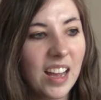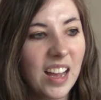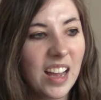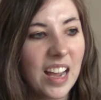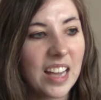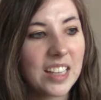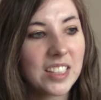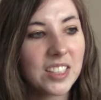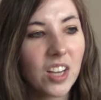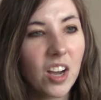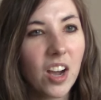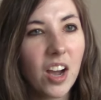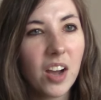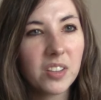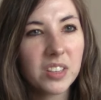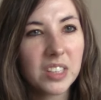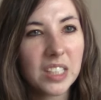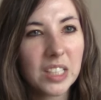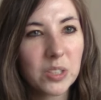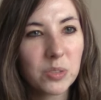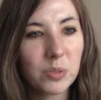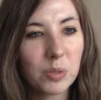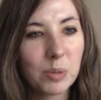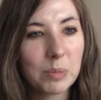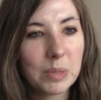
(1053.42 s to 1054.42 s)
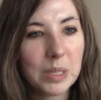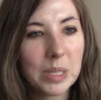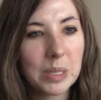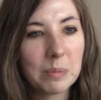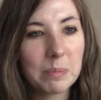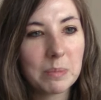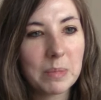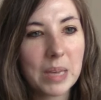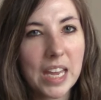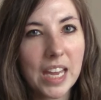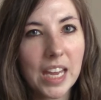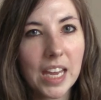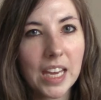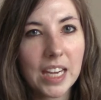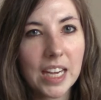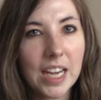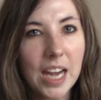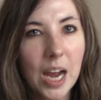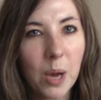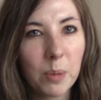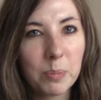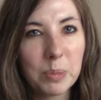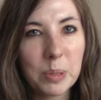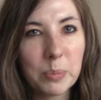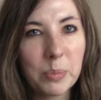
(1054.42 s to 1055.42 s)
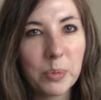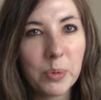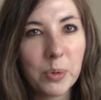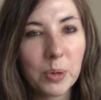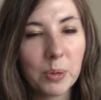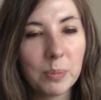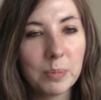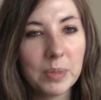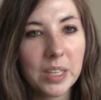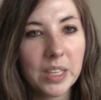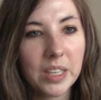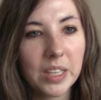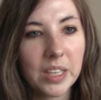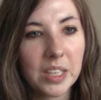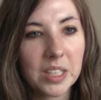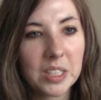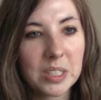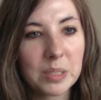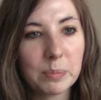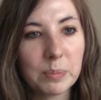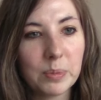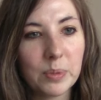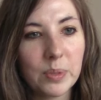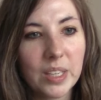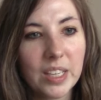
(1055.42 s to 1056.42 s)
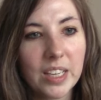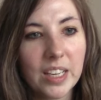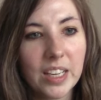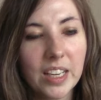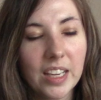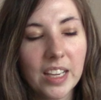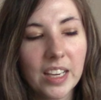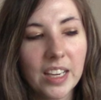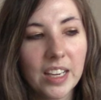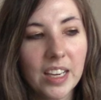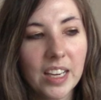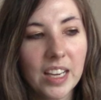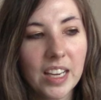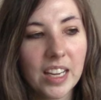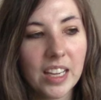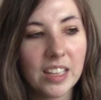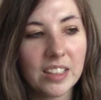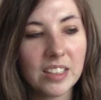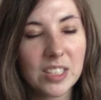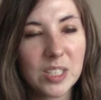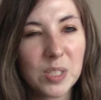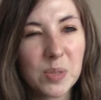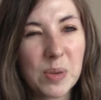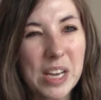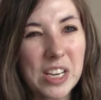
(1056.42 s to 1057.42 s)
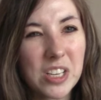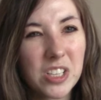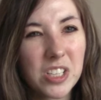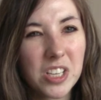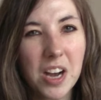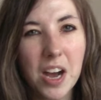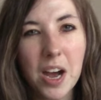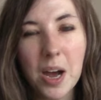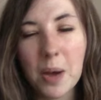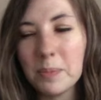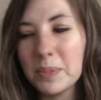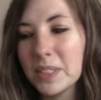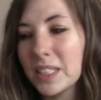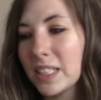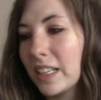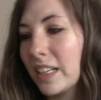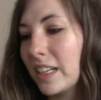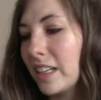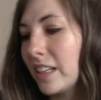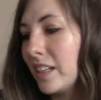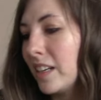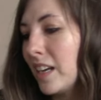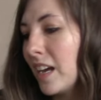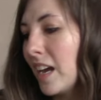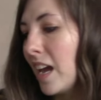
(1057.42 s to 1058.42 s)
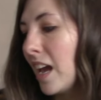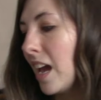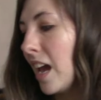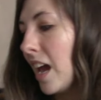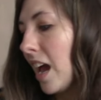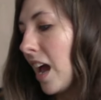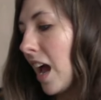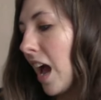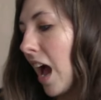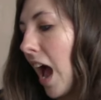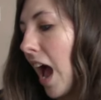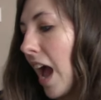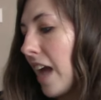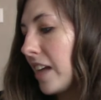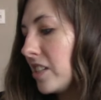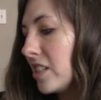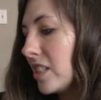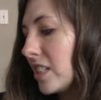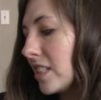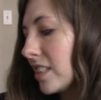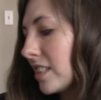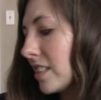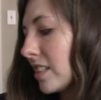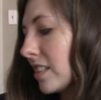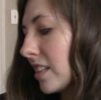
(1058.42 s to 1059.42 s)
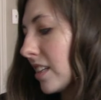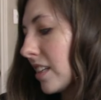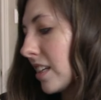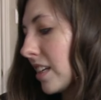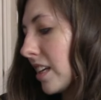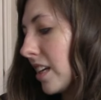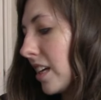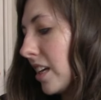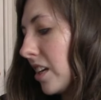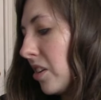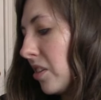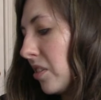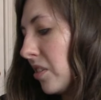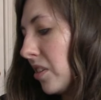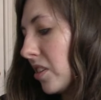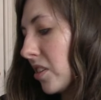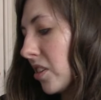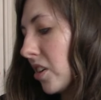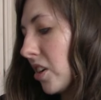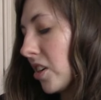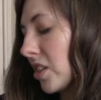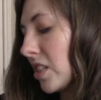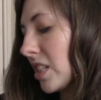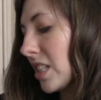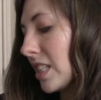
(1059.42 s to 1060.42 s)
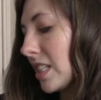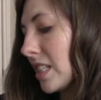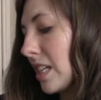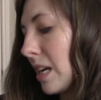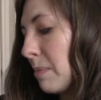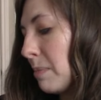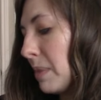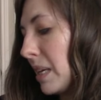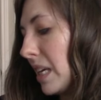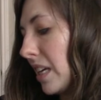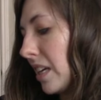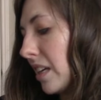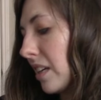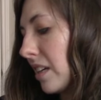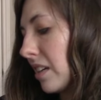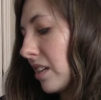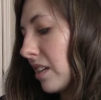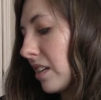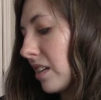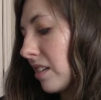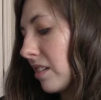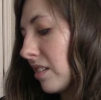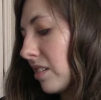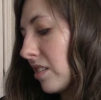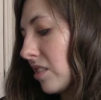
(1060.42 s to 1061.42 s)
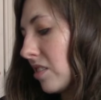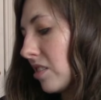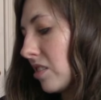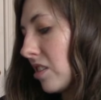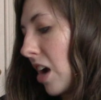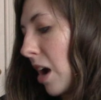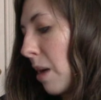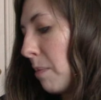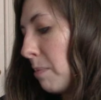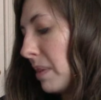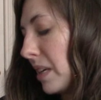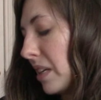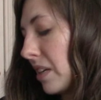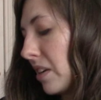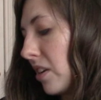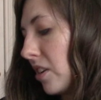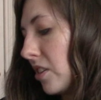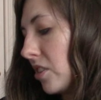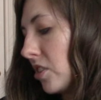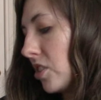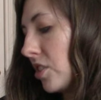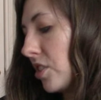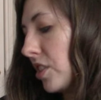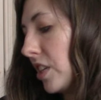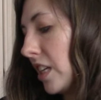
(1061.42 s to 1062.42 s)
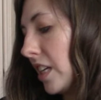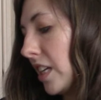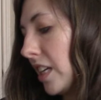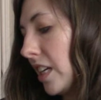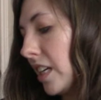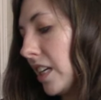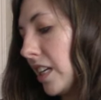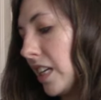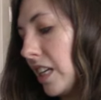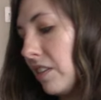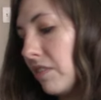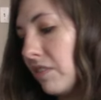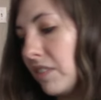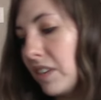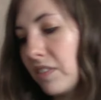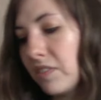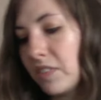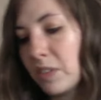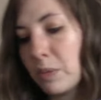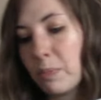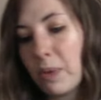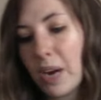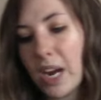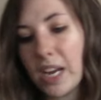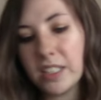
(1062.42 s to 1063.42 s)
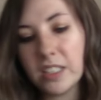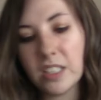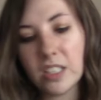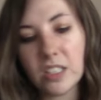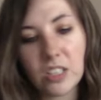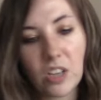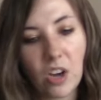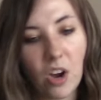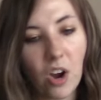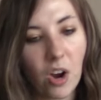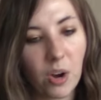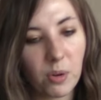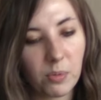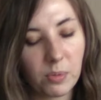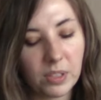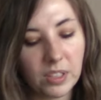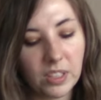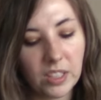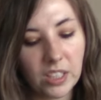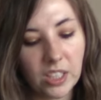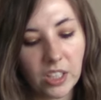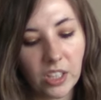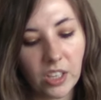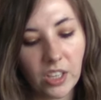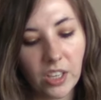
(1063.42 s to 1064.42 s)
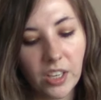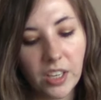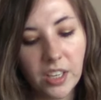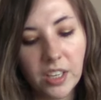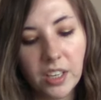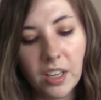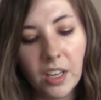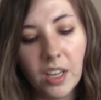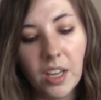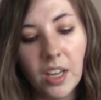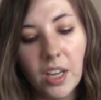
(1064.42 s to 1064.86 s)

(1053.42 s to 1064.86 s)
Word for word: I saw how things were being made and how people were being exploited and the sweatshops and I just can no longer stomach shopping on Shein, even if the prices are really good.